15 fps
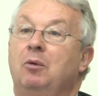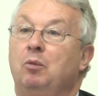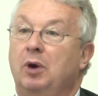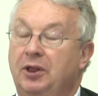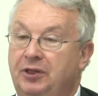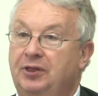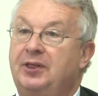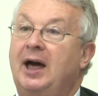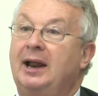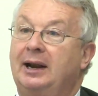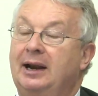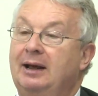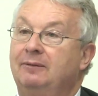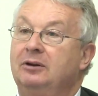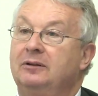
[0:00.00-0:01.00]
with that
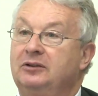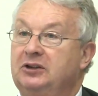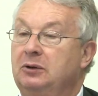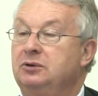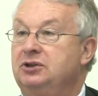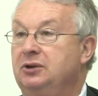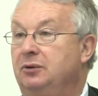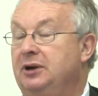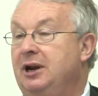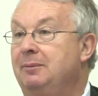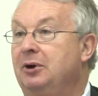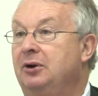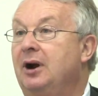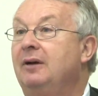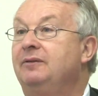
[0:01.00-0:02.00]
level of
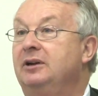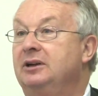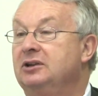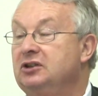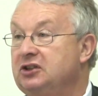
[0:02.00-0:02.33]
socio-demographic